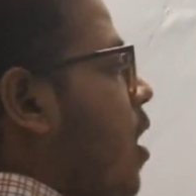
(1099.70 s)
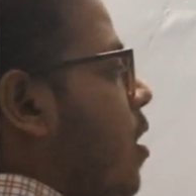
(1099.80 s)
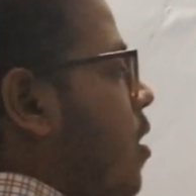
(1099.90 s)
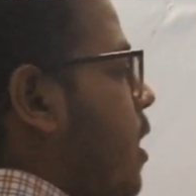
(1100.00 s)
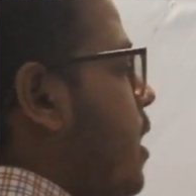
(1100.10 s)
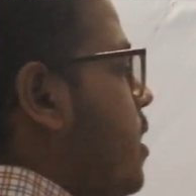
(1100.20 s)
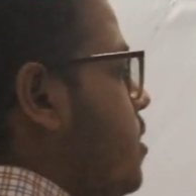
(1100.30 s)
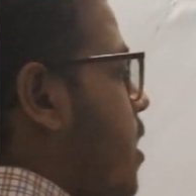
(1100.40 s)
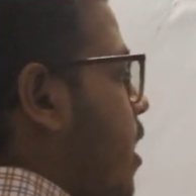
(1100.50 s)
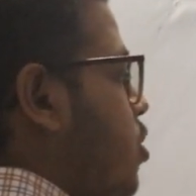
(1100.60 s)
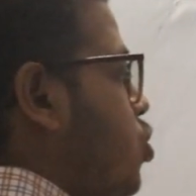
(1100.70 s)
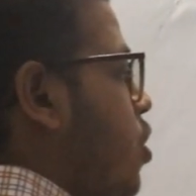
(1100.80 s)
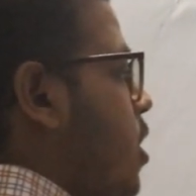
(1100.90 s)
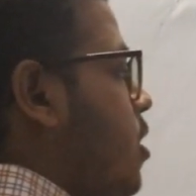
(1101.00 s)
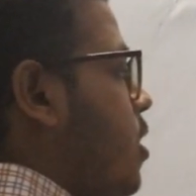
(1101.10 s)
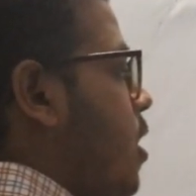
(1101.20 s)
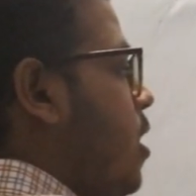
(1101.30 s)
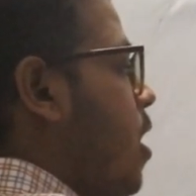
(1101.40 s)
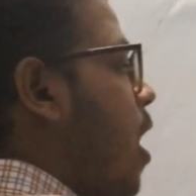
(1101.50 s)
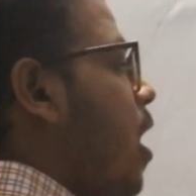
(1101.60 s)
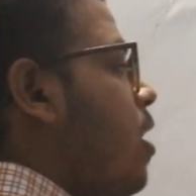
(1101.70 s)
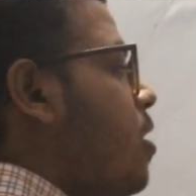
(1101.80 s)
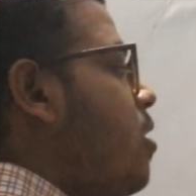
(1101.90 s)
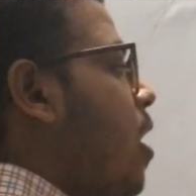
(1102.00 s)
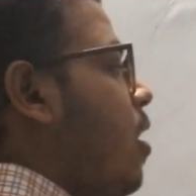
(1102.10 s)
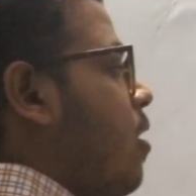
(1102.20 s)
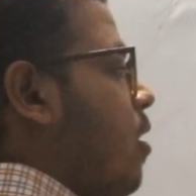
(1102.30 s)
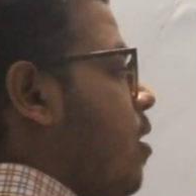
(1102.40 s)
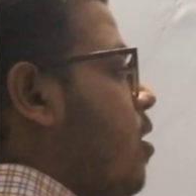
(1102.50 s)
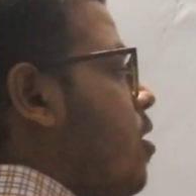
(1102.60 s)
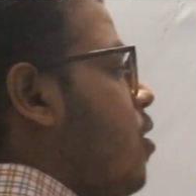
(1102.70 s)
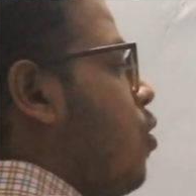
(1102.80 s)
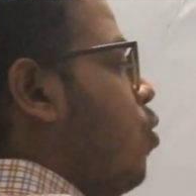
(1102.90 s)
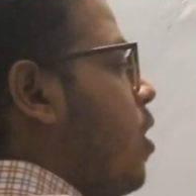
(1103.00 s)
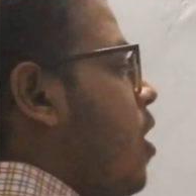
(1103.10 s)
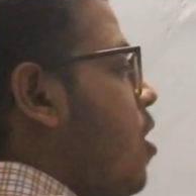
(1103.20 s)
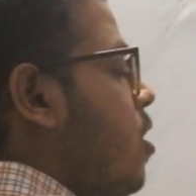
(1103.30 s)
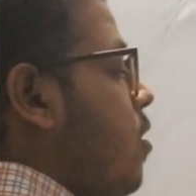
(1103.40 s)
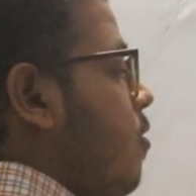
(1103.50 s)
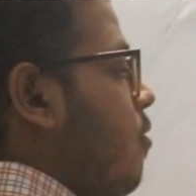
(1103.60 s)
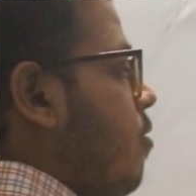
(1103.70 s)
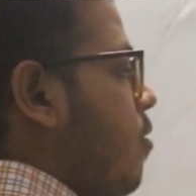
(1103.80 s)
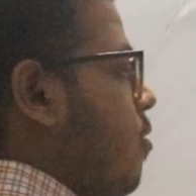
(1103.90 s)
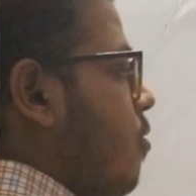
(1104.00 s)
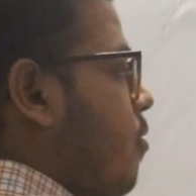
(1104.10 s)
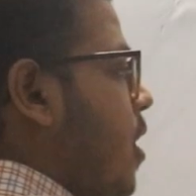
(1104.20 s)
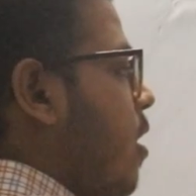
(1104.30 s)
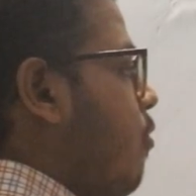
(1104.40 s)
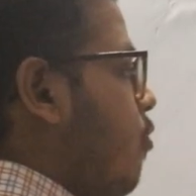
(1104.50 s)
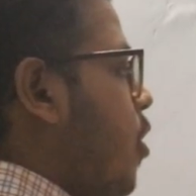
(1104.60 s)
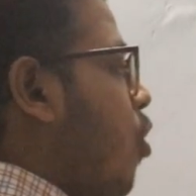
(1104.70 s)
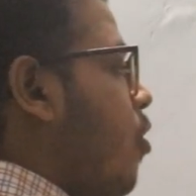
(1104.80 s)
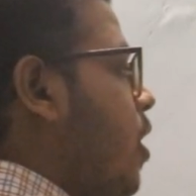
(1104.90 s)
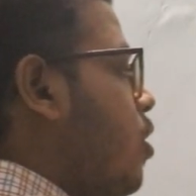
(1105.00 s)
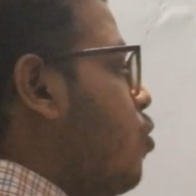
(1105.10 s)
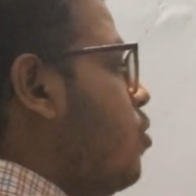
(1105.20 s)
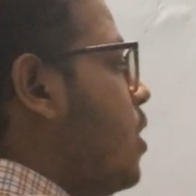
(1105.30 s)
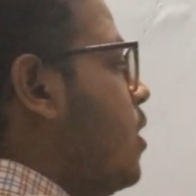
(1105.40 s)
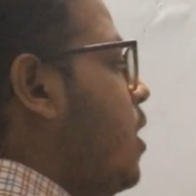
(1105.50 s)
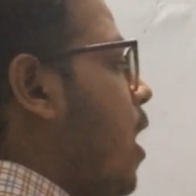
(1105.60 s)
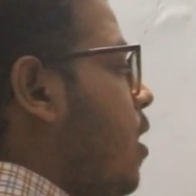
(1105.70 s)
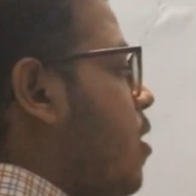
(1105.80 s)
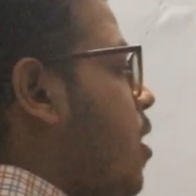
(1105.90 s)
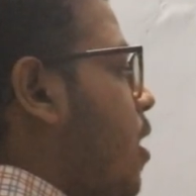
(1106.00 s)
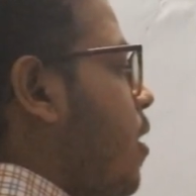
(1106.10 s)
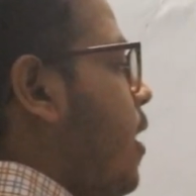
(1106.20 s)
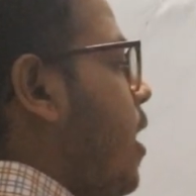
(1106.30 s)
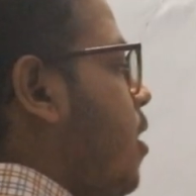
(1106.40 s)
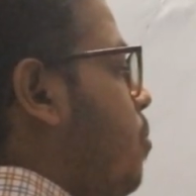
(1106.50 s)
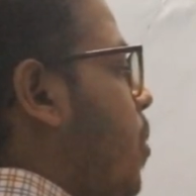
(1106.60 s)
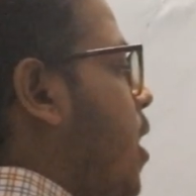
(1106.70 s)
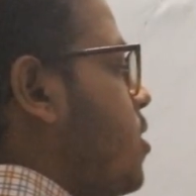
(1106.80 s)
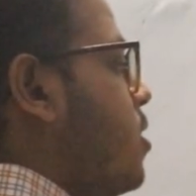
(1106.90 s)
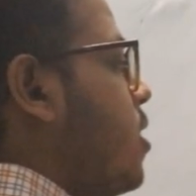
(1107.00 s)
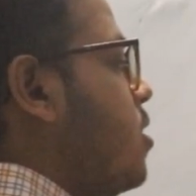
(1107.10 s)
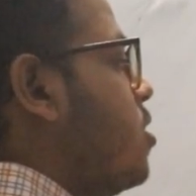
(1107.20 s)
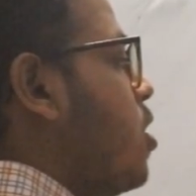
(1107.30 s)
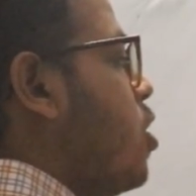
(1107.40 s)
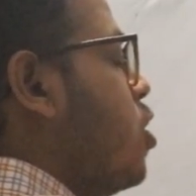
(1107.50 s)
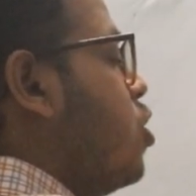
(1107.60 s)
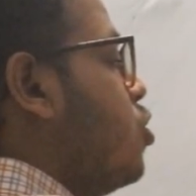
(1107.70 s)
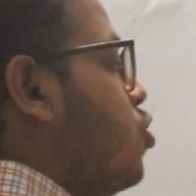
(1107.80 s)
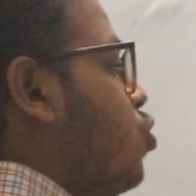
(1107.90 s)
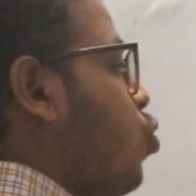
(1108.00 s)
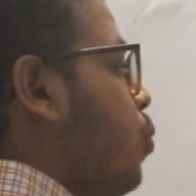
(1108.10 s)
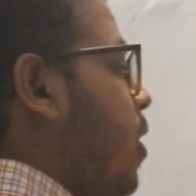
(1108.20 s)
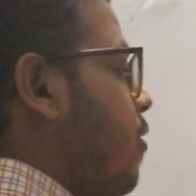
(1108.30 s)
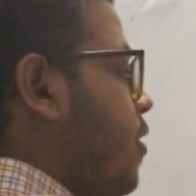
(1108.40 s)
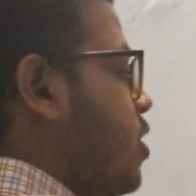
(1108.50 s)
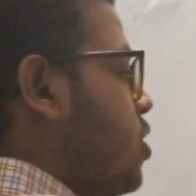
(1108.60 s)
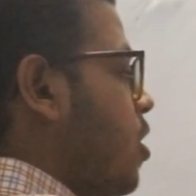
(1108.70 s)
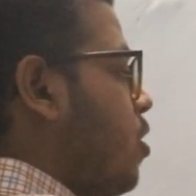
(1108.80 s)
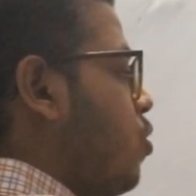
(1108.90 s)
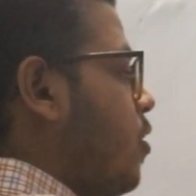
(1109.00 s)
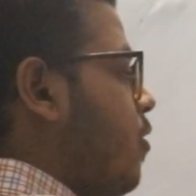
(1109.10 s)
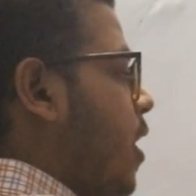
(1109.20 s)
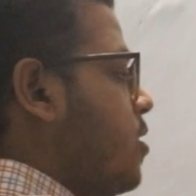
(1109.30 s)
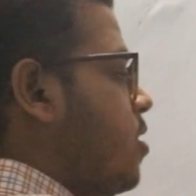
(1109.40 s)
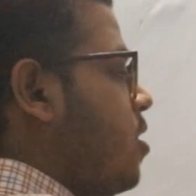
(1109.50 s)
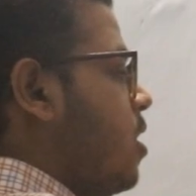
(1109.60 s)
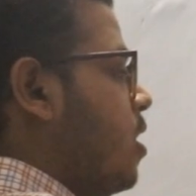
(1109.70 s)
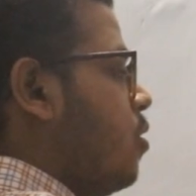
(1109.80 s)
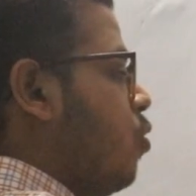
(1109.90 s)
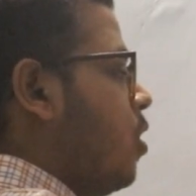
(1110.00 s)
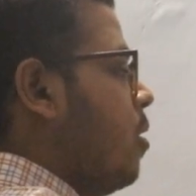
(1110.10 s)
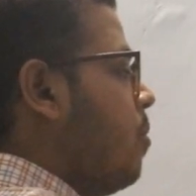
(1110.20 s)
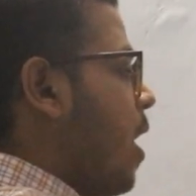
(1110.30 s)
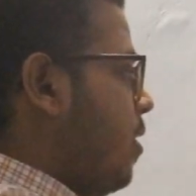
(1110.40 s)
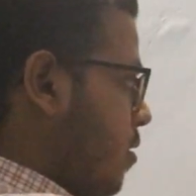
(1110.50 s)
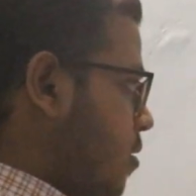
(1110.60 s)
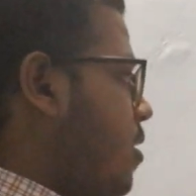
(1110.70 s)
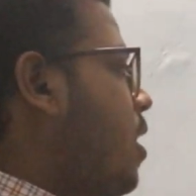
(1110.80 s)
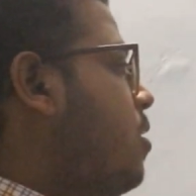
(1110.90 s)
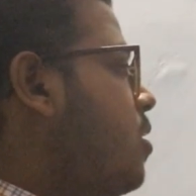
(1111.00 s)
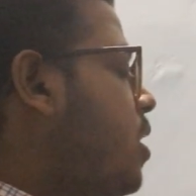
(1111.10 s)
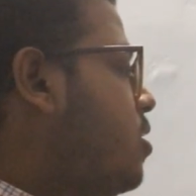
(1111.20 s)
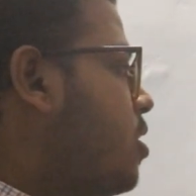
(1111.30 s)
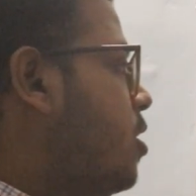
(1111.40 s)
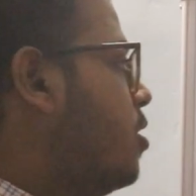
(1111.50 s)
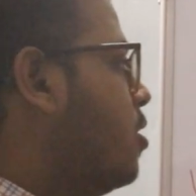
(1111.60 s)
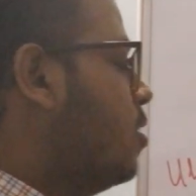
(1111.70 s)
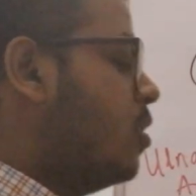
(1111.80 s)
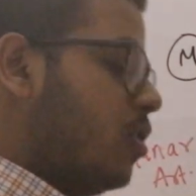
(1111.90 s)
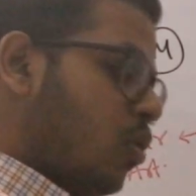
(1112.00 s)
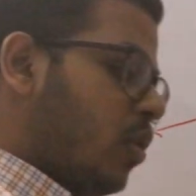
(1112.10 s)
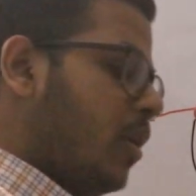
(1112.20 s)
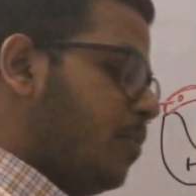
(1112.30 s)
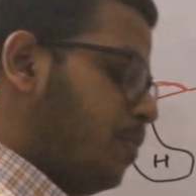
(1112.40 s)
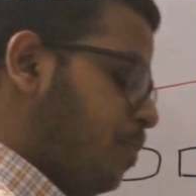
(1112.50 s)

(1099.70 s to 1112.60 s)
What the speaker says: artery is actually the ulnar artery. Okay, we already know that the ulnar artery, it passes superficial to the flexor retinaculum, and this is the ulnar artery. Okay,